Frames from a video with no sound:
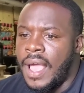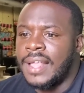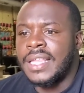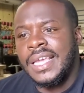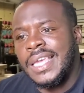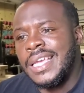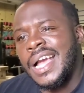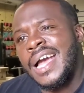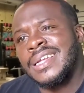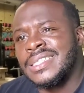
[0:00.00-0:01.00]
I think he
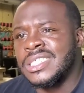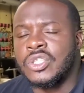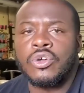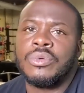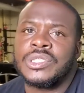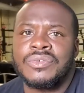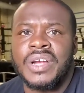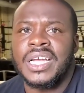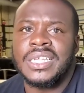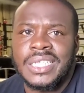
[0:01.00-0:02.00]
kind of just thought it was a
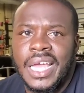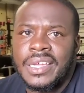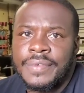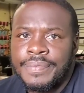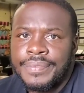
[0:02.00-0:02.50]
regular day.